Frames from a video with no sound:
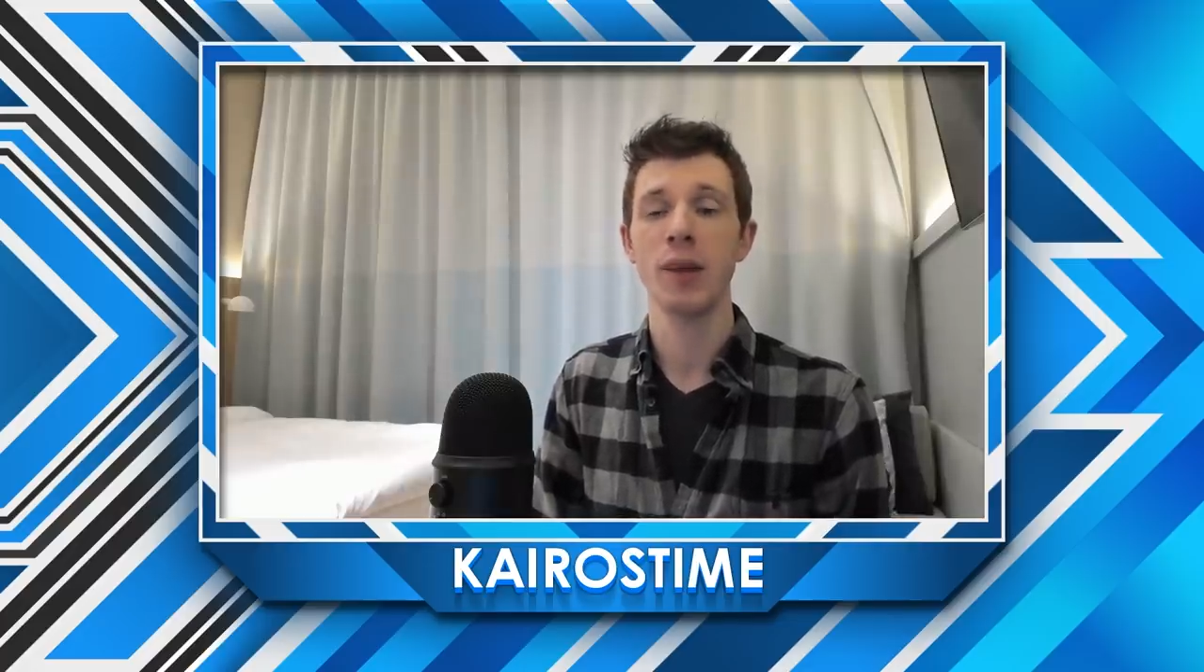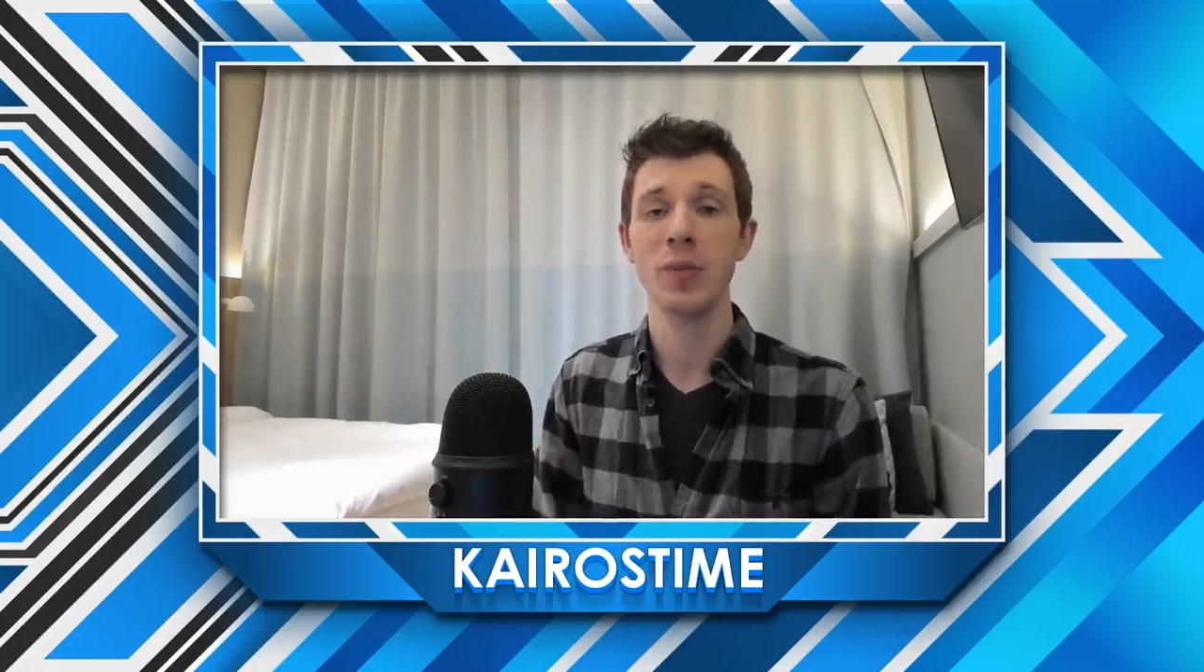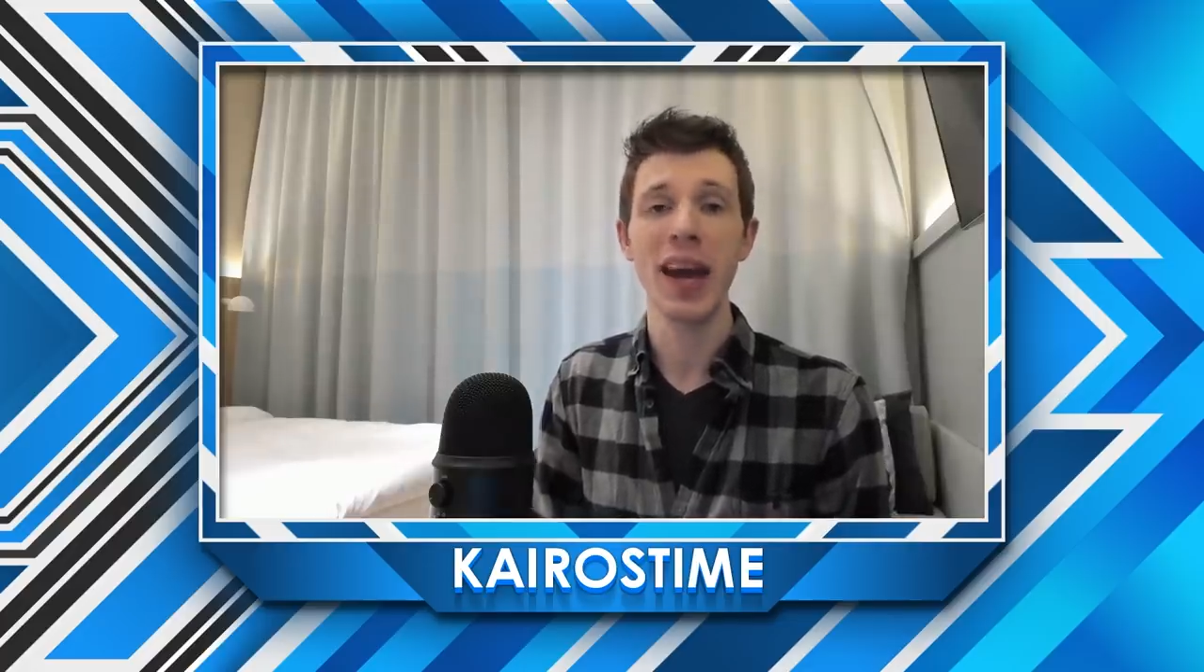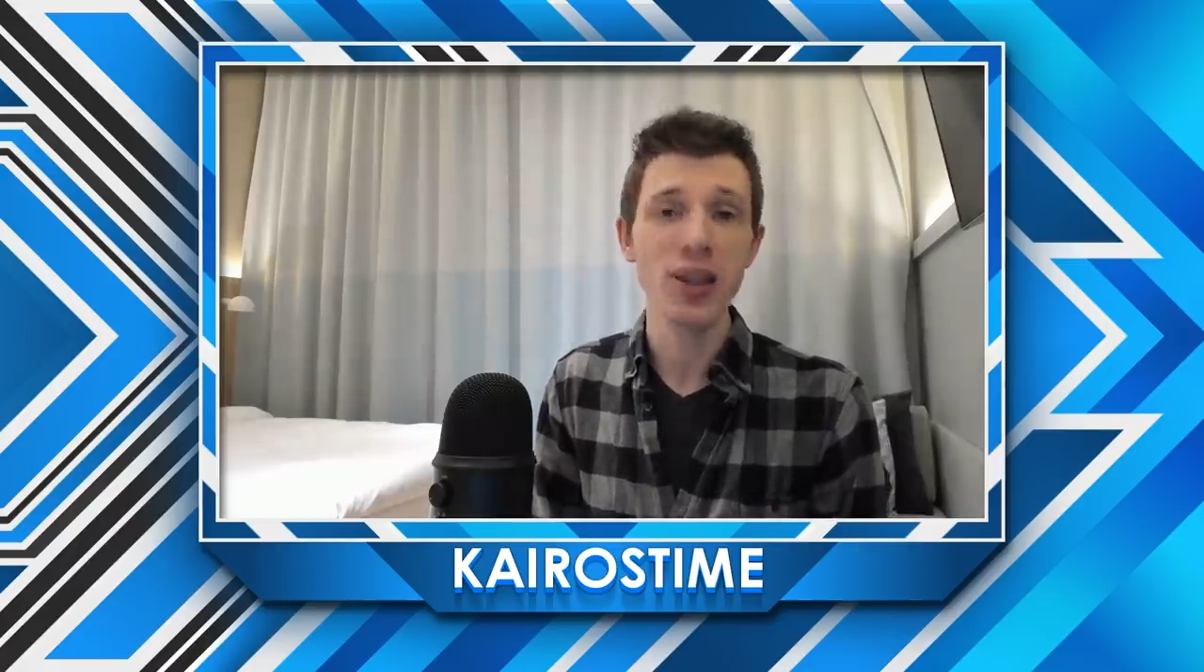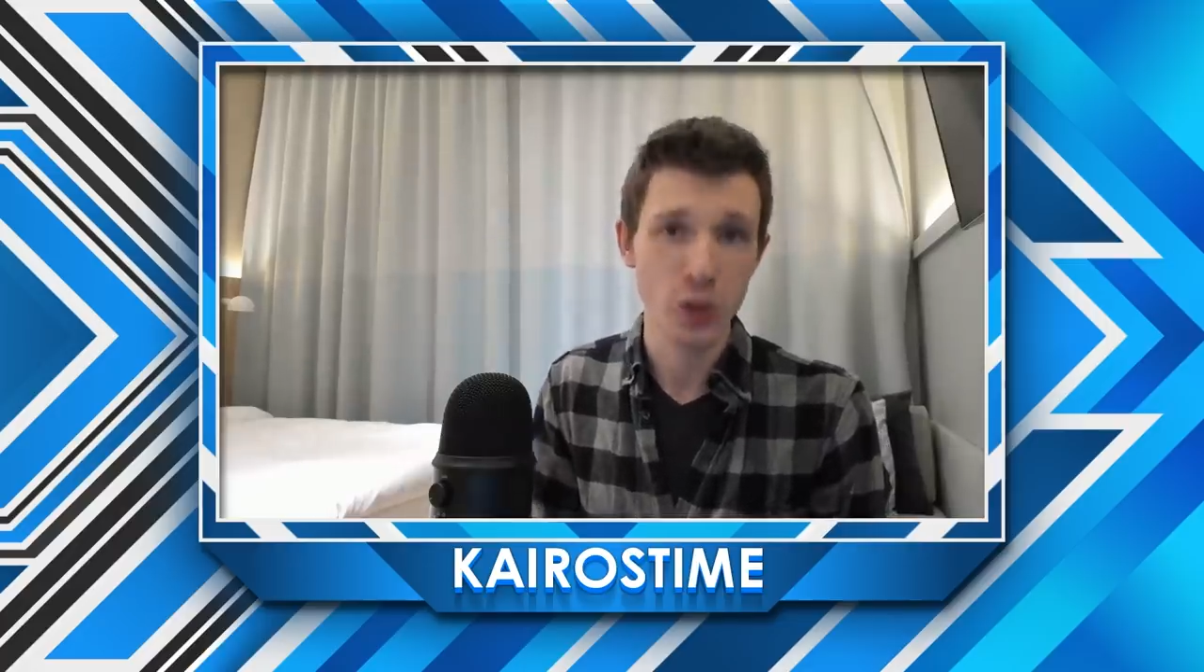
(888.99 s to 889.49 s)

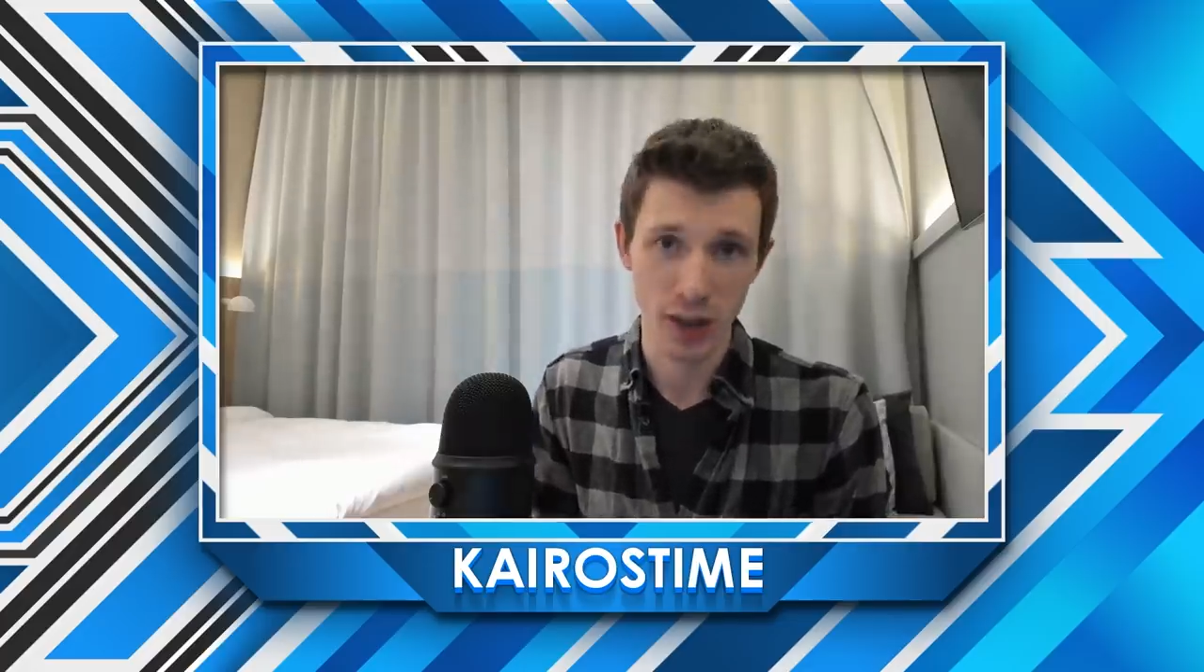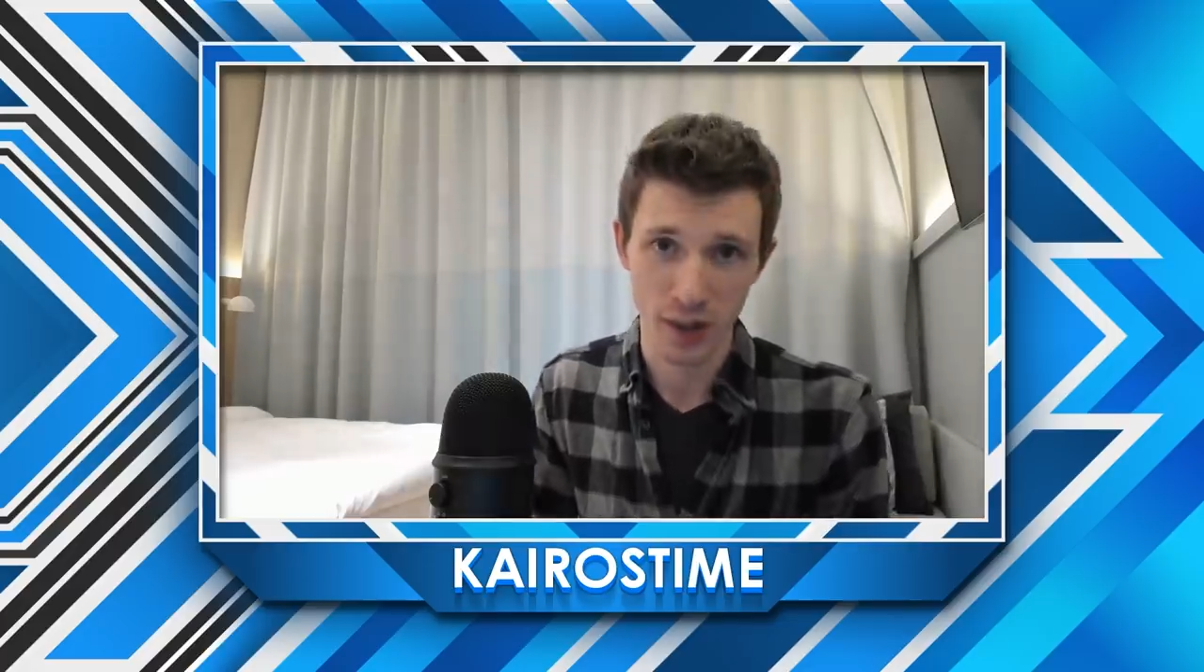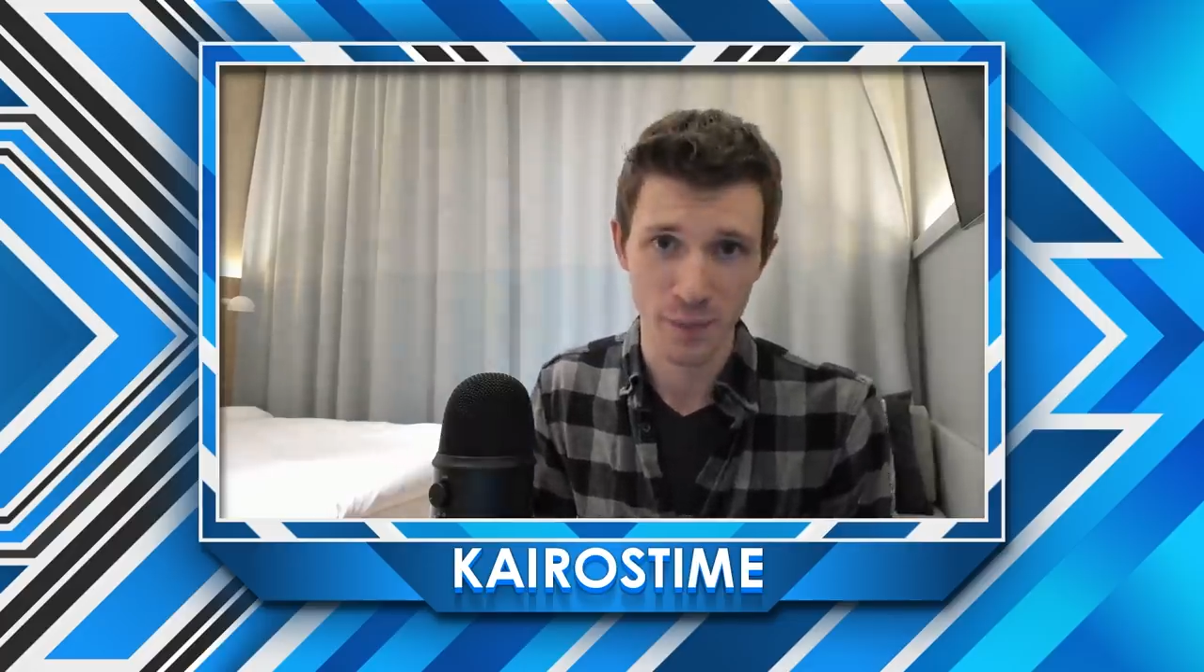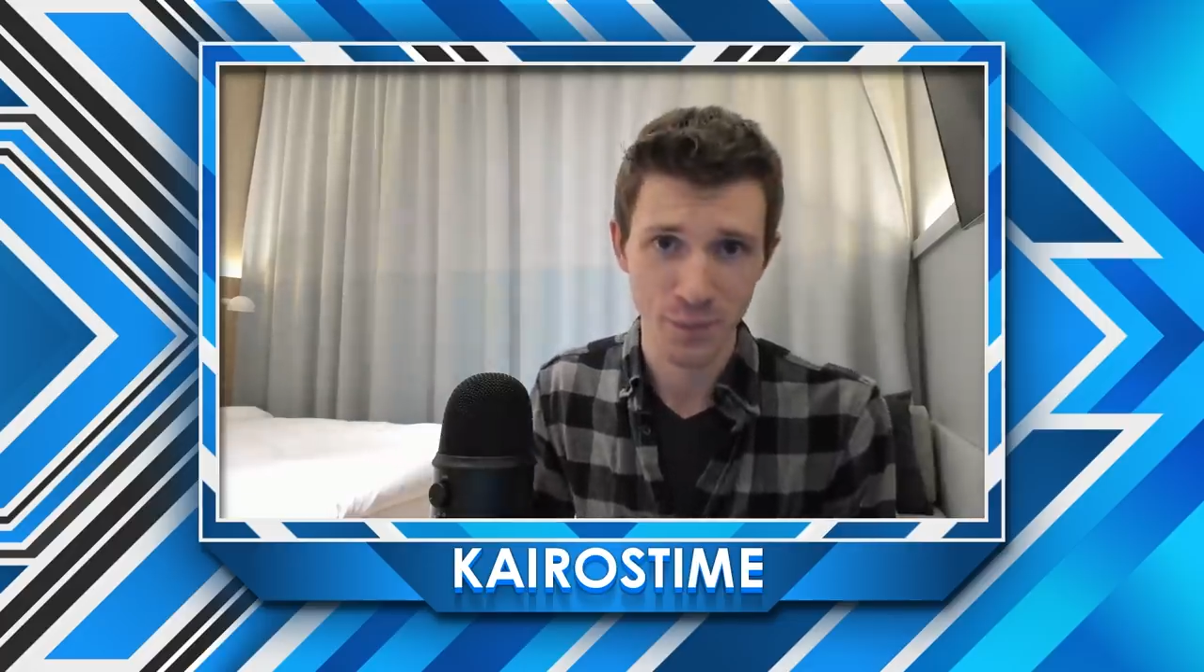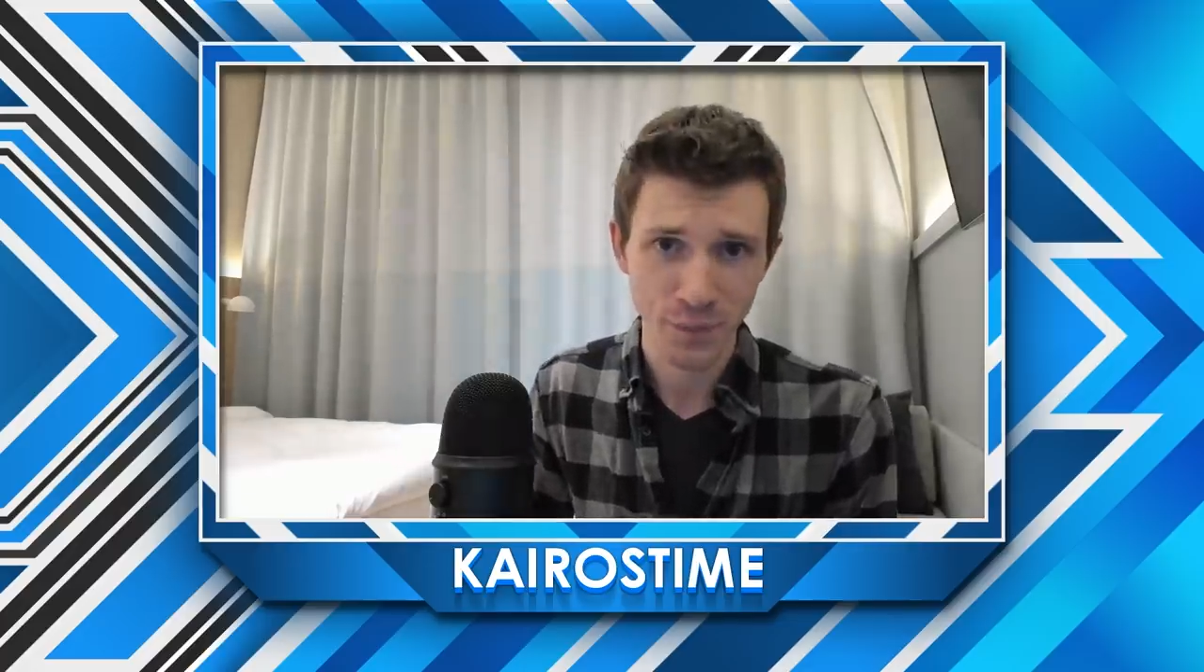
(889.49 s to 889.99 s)
Patreon